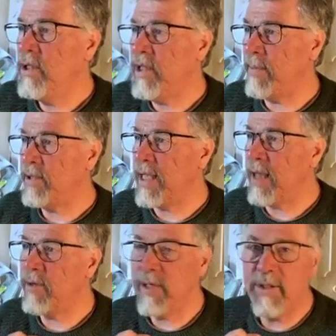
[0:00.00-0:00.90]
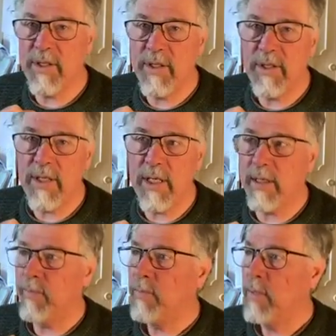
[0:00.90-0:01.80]
We stepped together into the
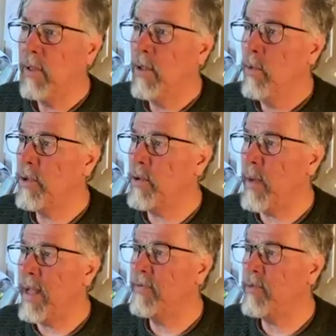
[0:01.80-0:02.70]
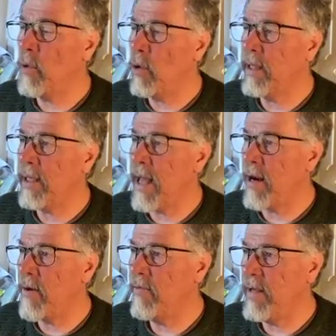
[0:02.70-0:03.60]
sea, with the waves rolling
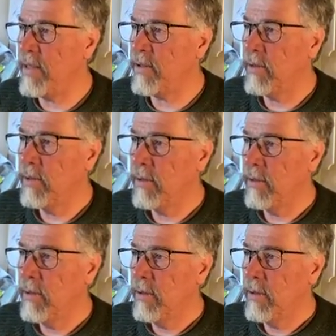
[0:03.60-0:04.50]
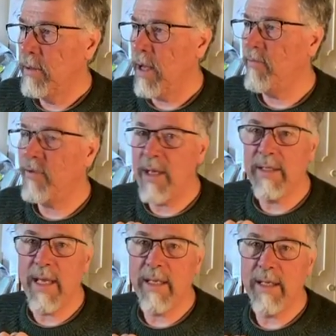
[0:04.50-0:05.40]
at our feet. A
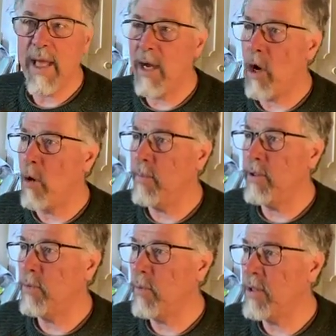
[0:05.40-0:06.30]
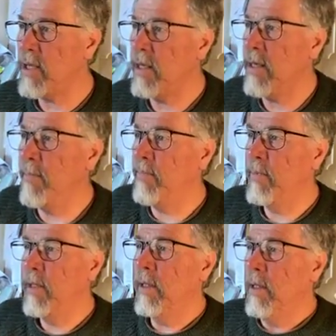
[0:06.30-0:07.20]
floodgate had opened within him,
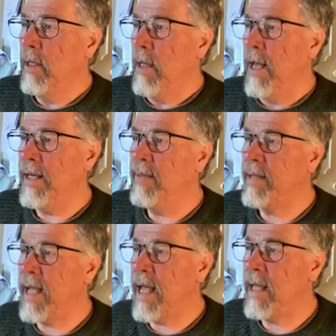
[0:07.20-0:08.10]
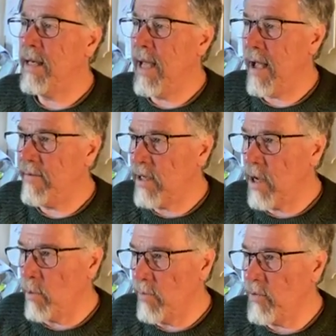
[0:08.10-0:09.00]
and he began
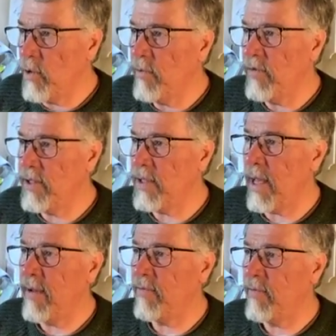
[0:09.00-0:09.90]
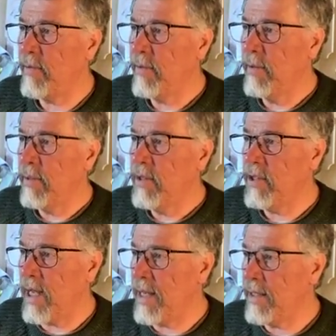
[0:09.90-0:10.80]
having a review of his life,
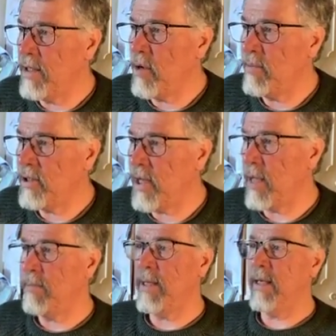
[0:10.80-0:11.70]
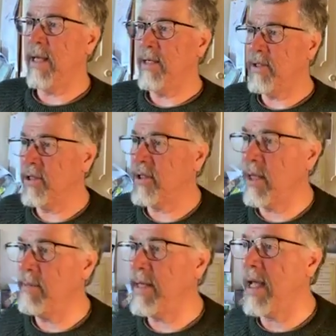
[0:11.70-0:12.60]
standing there beside me as the
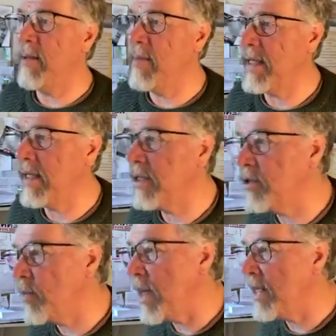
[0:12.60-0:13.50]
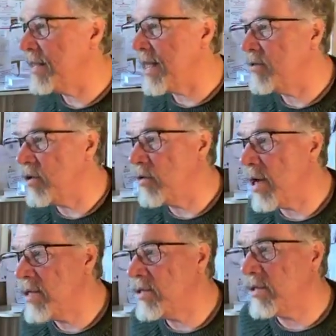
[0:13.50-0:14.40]
sun began making its way down the
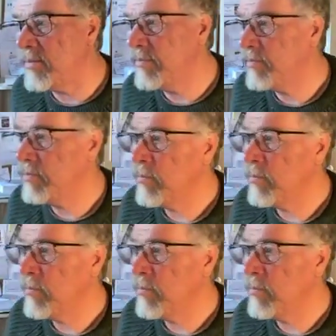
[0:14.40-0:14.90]
horizon.